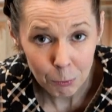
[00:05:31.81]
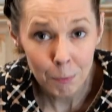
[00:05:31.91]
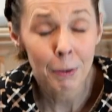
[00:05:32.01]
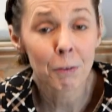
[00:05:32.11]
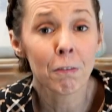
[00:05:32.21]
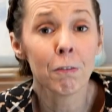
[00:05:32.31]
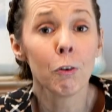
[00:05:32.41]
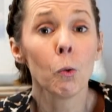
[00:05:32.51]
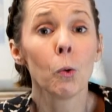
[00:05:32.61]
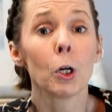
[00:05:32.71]

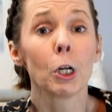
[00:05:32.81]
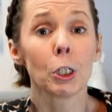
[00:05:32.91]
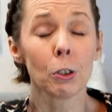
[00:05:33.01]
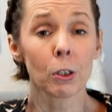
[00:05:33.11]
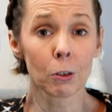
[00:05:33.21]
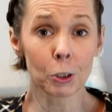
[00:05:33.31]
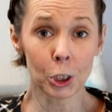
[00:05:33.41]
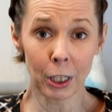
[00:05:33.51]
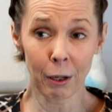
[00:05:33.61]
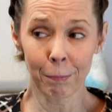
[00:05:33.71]
before you go
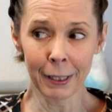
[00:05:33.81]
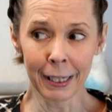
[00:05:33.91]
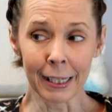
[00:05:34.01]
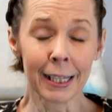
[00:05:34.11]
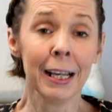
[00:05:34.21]
shopping.